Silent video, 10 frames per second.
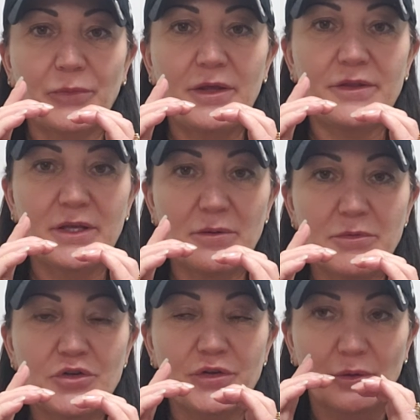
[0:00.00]
in the
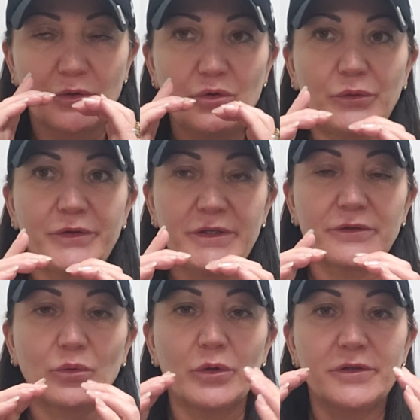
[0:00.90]
image that you see
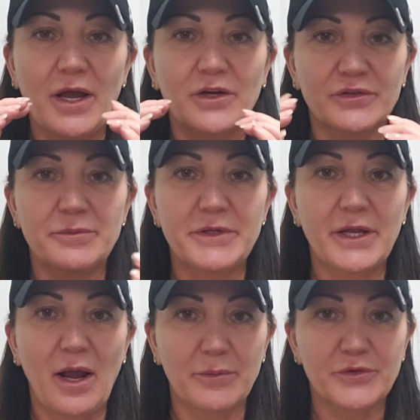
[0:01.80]
is going to actually be
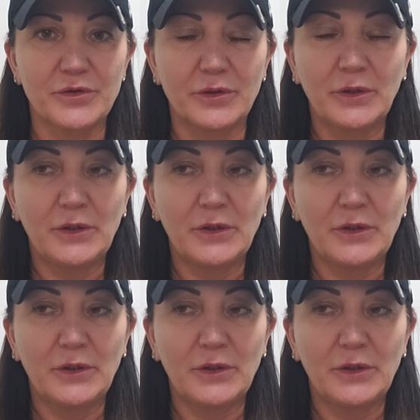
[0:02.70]
captured.